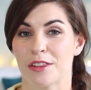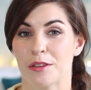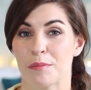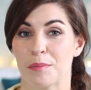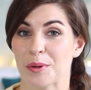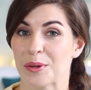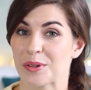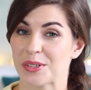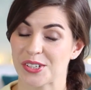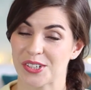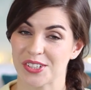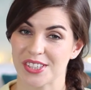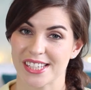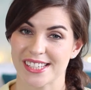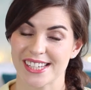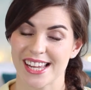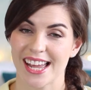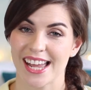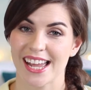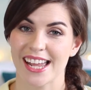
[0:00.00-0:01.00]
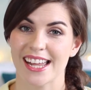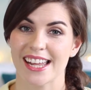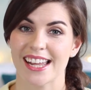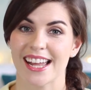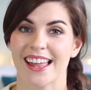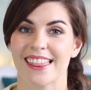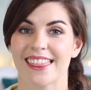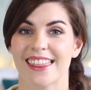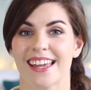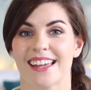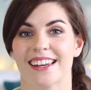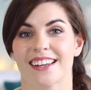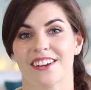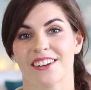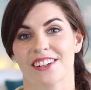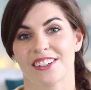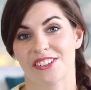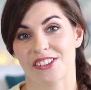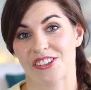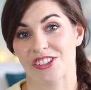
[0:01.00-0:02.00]
the blog during the day and then
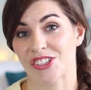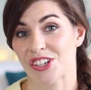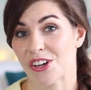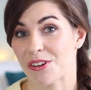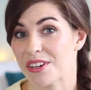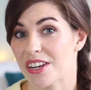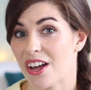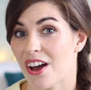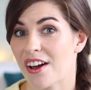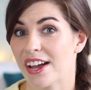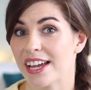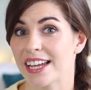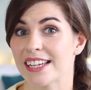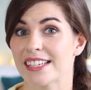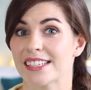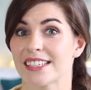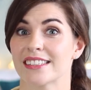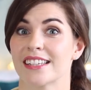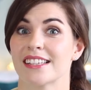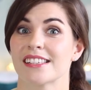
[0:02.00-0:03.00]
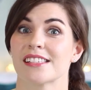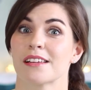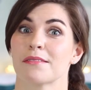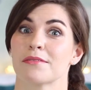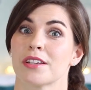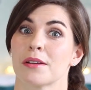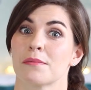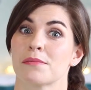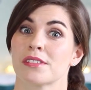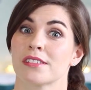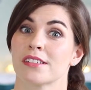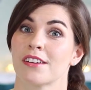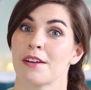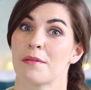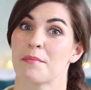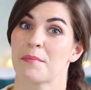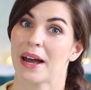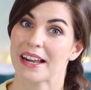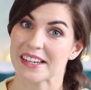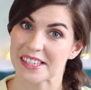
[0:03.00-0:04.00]
going to the show at night, and then sometimes
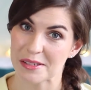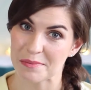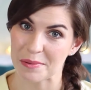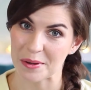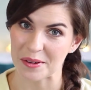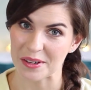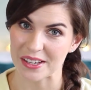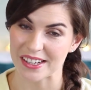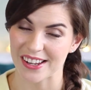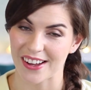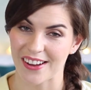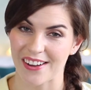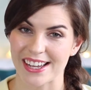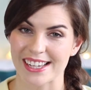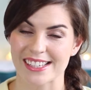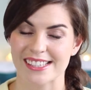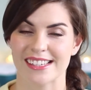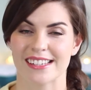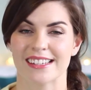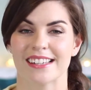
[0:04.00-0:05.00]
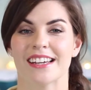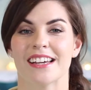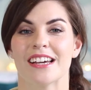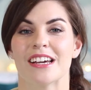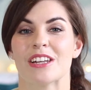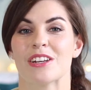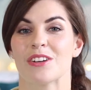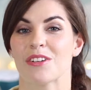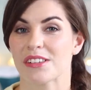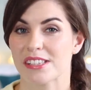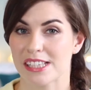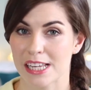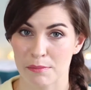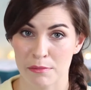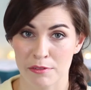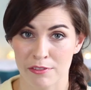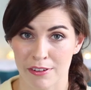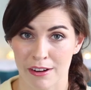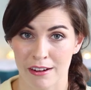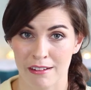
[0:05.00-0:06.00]
going back to the blog at night and not
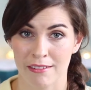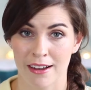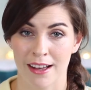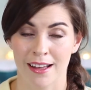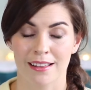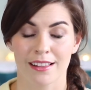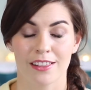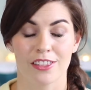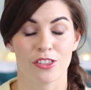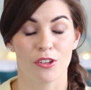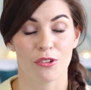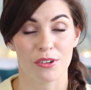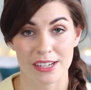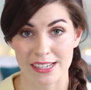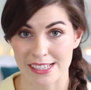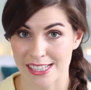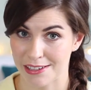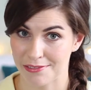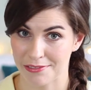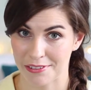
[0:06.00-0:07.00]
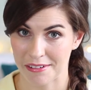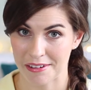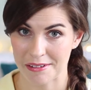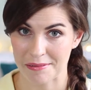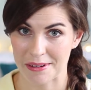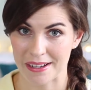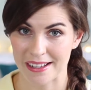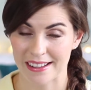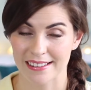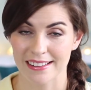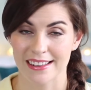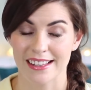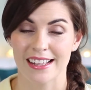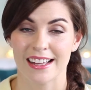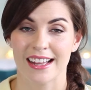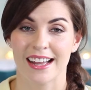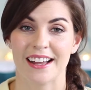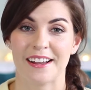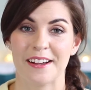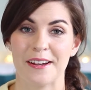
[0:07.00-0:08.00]
sleeping very well, not eating very well,
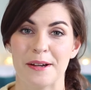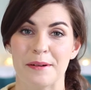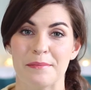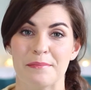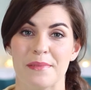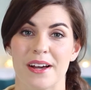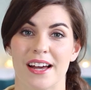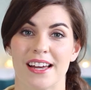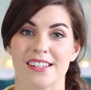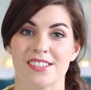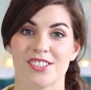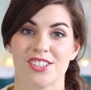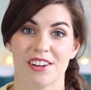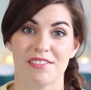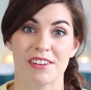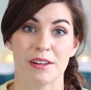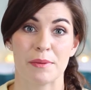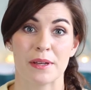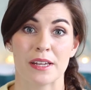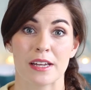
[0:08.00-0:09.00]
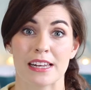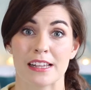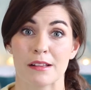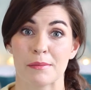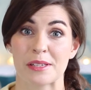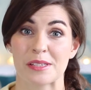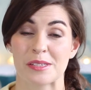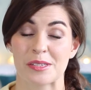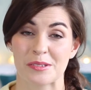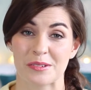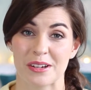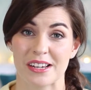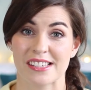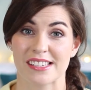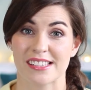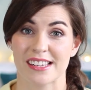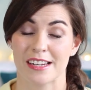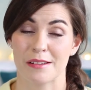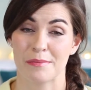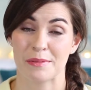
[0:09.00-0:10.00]
and generally being a little bit
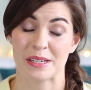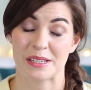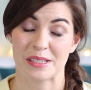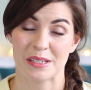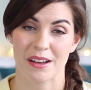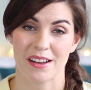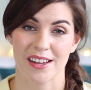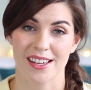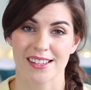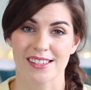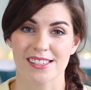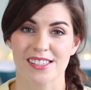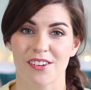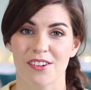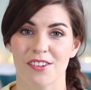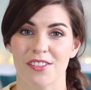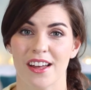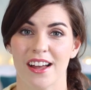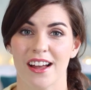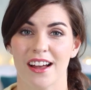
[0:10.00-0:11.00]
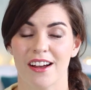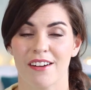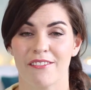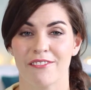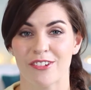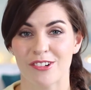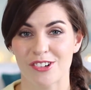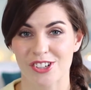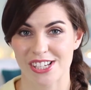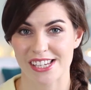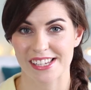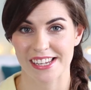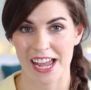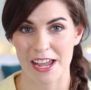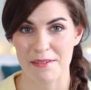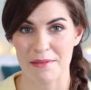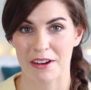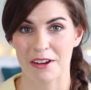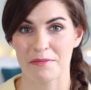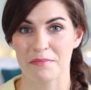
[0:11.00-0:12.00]
stressed and a bit tired. So that unfortunately
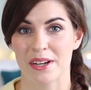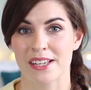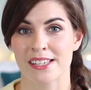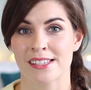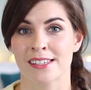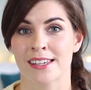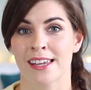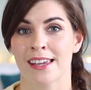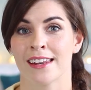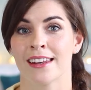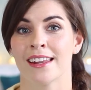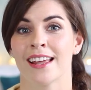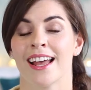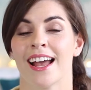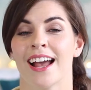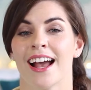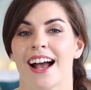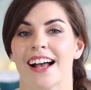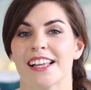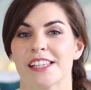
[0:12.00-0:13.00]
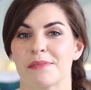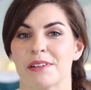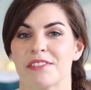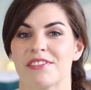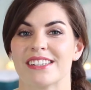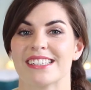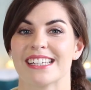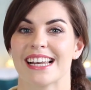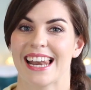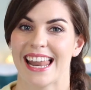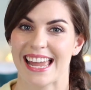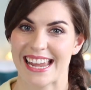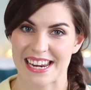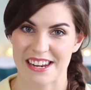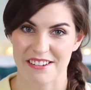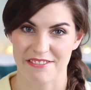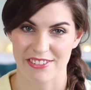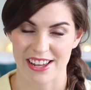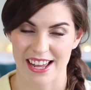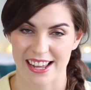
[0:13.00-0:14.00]
came out in my skin as a bit of a
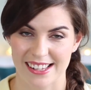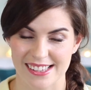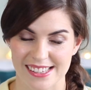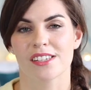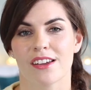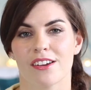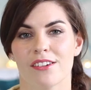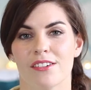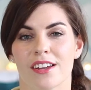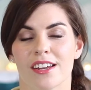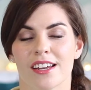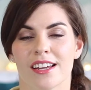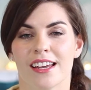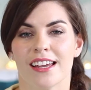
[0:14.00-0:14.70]
delayed effect. So